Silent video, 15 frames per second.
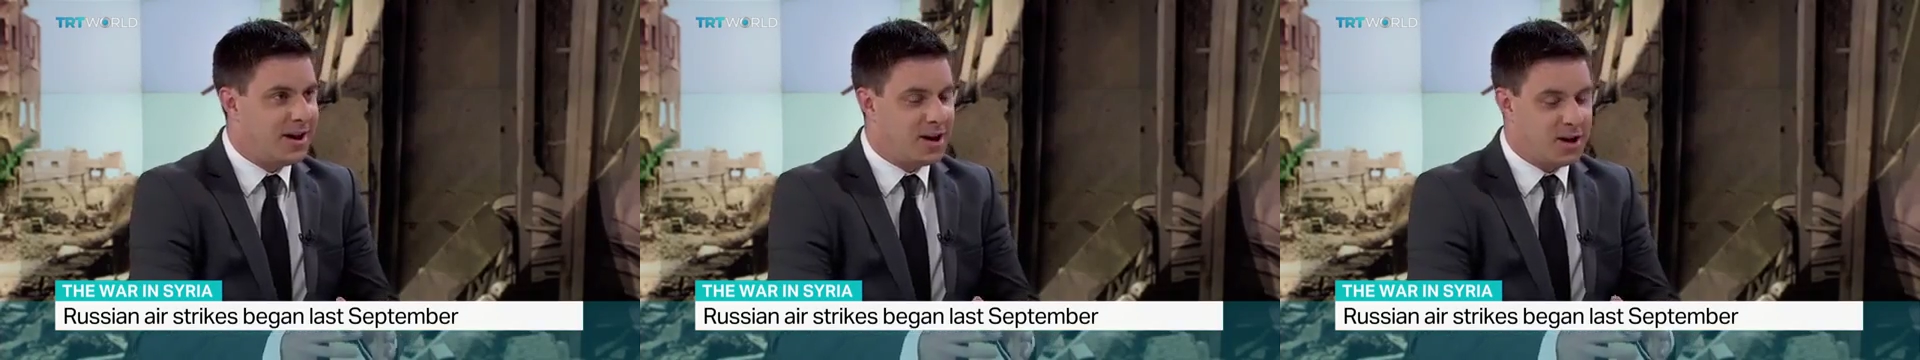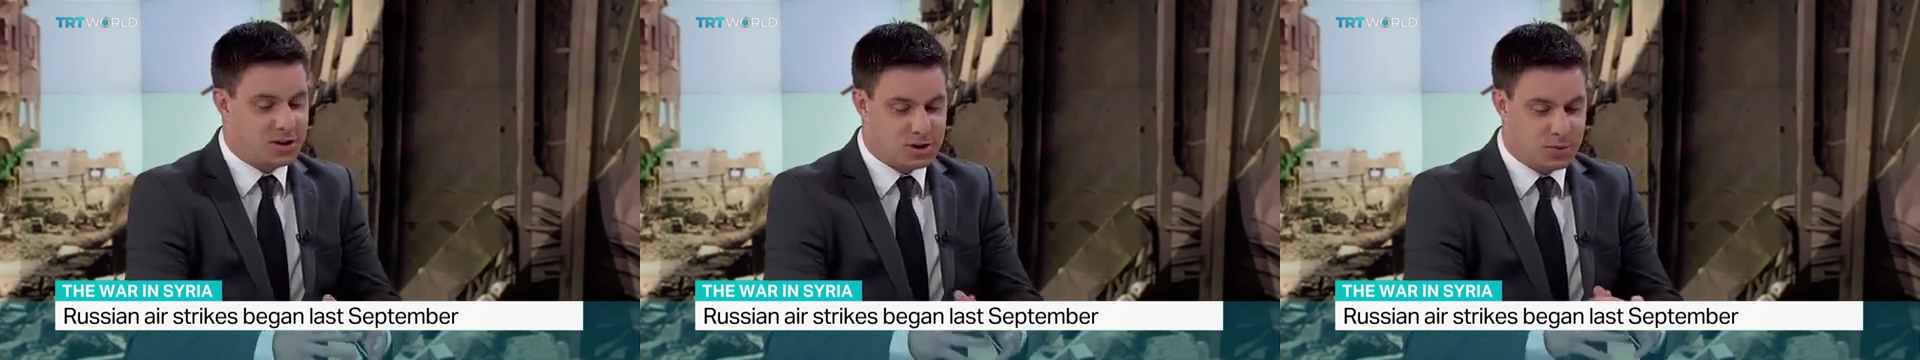
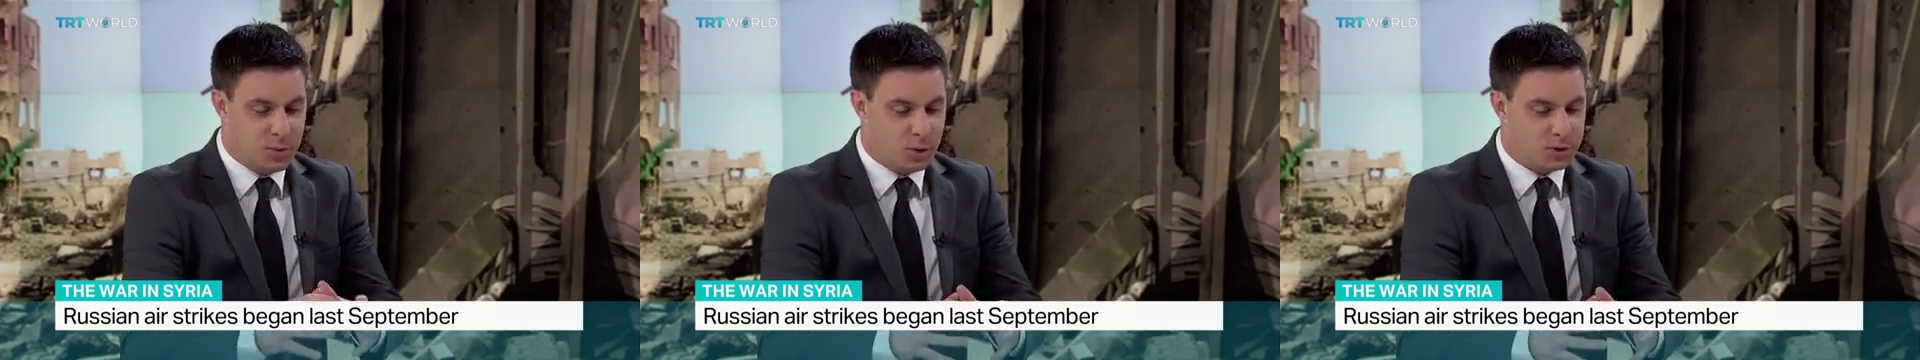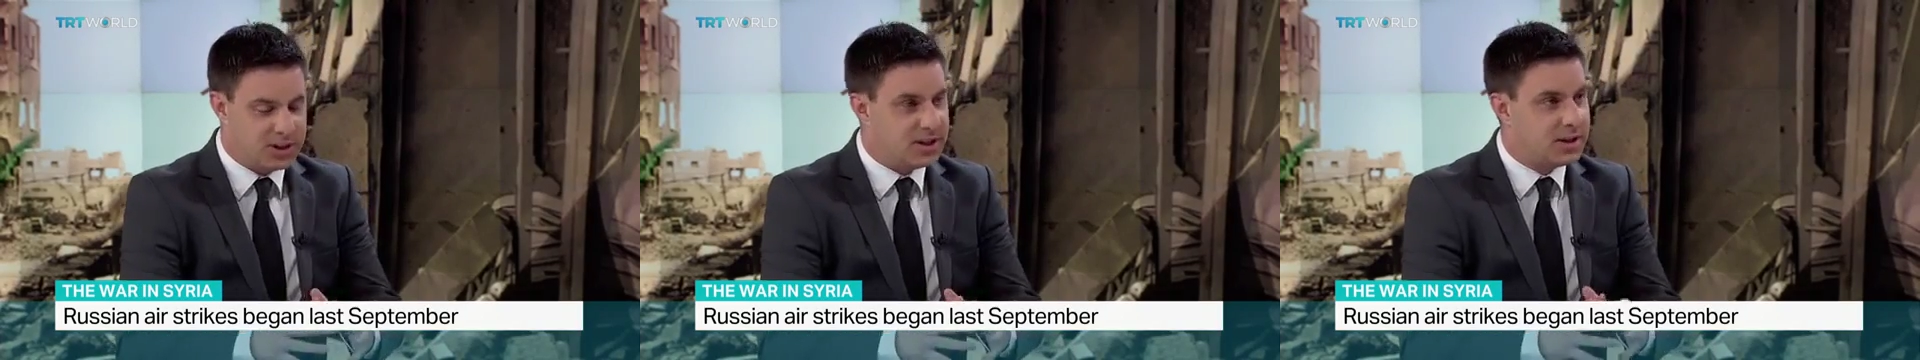uh,
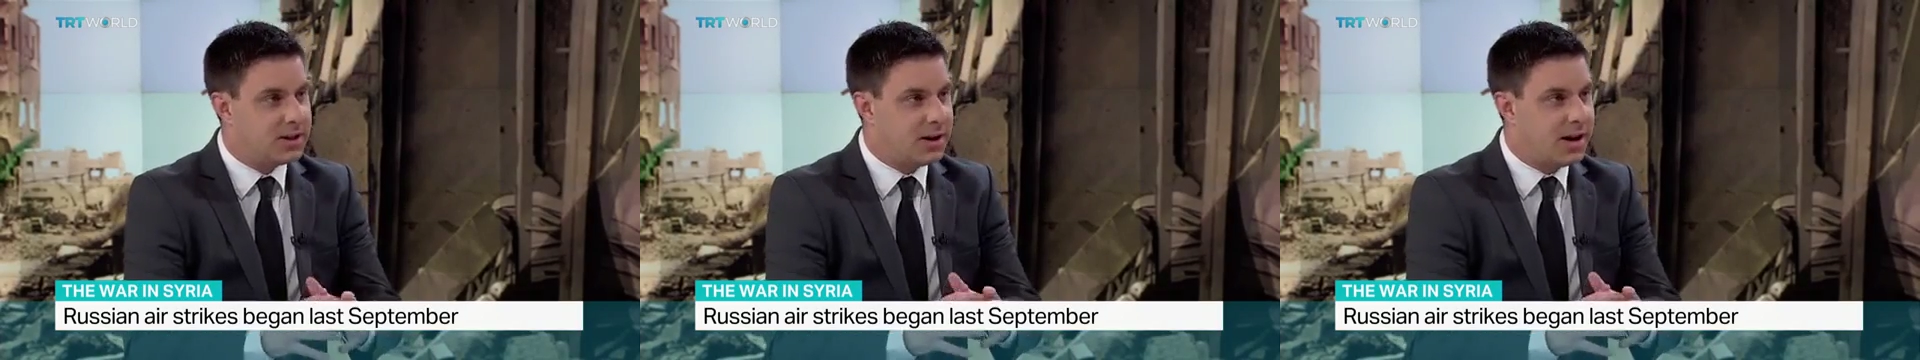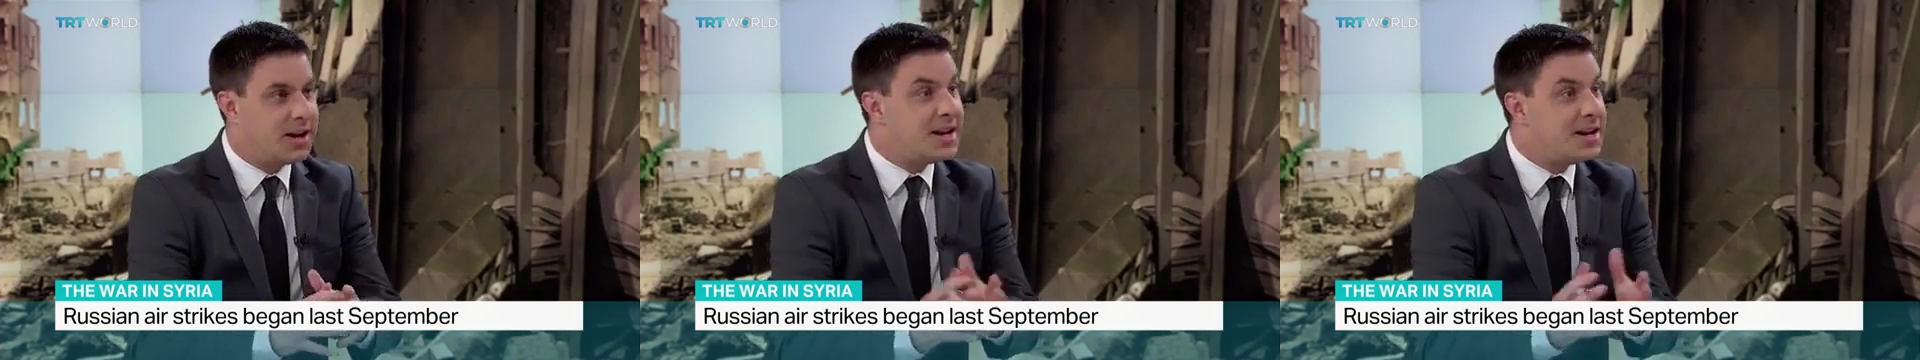supporting
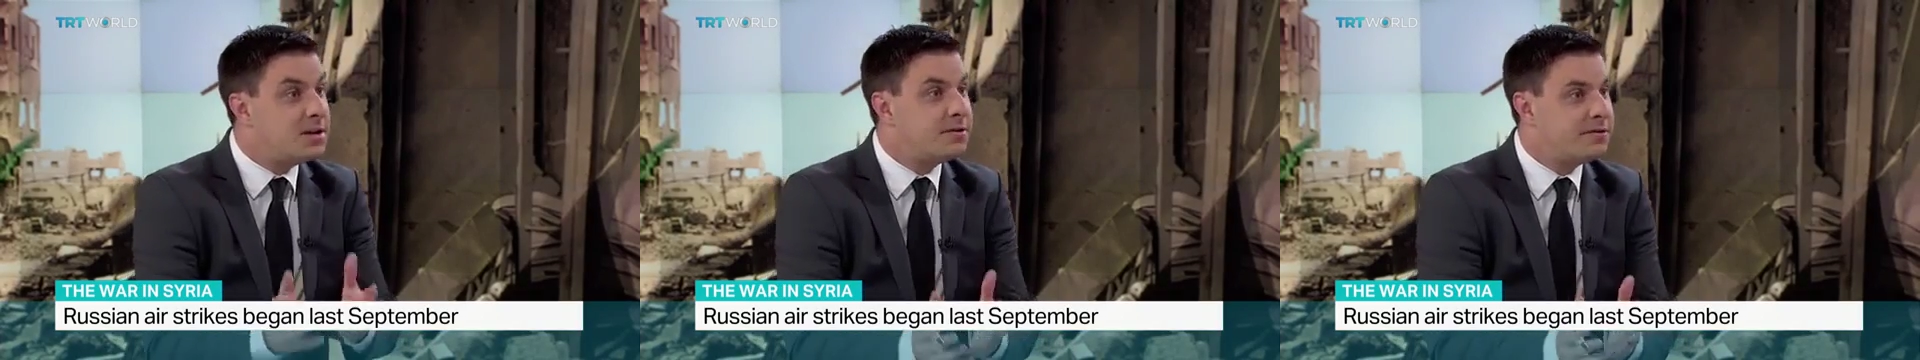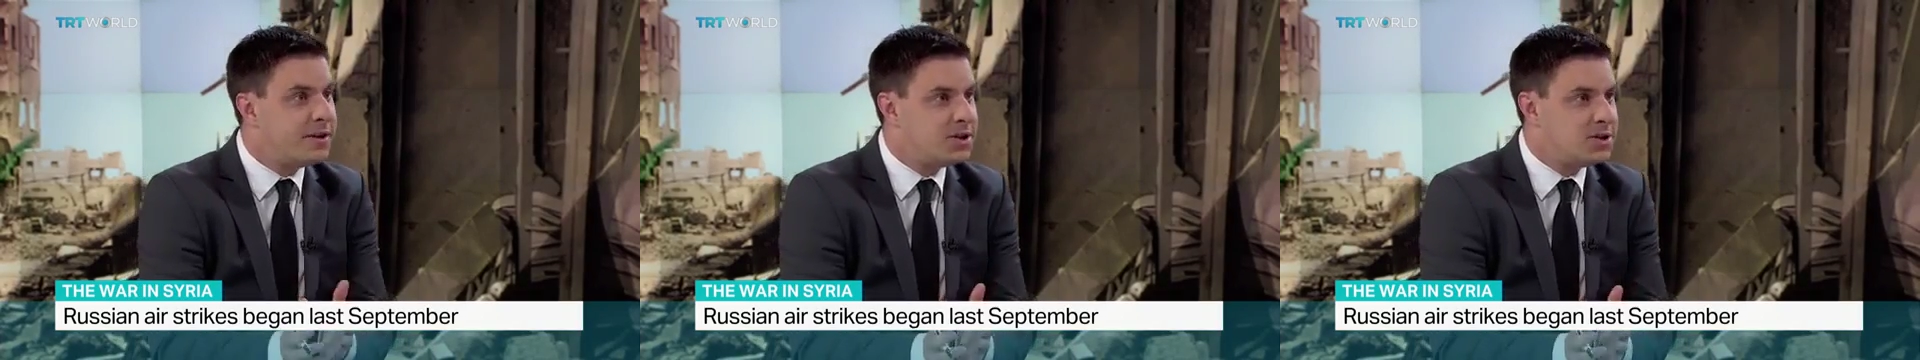an
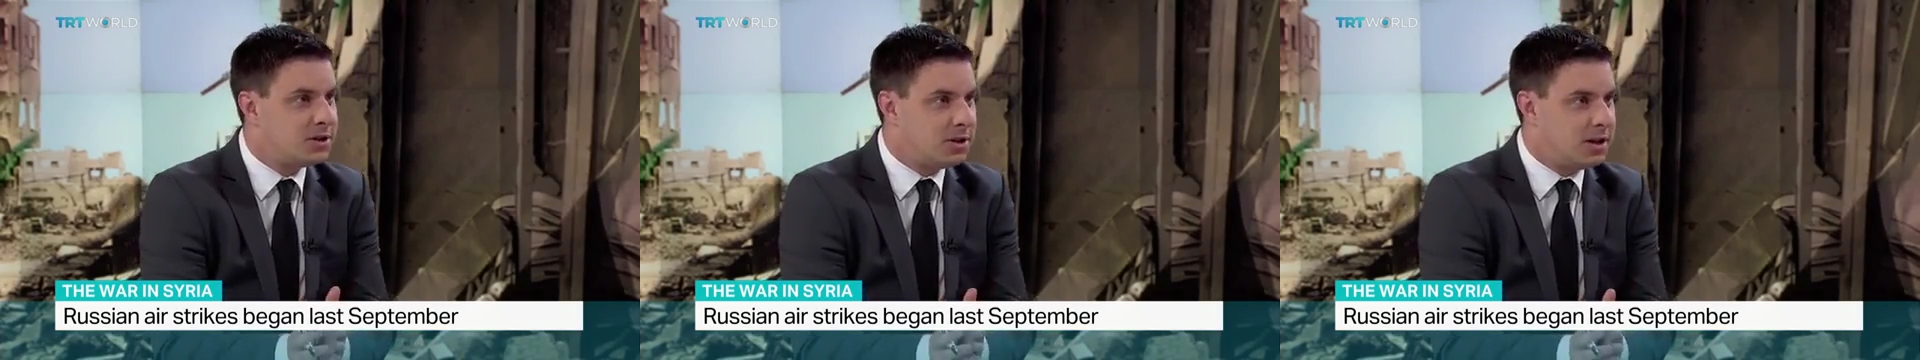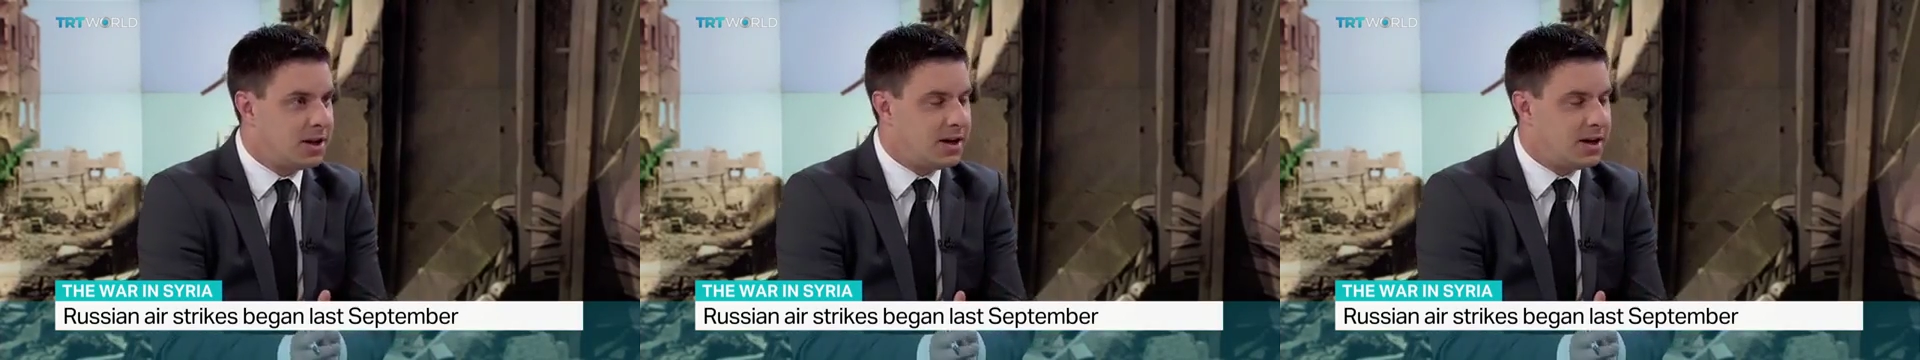individual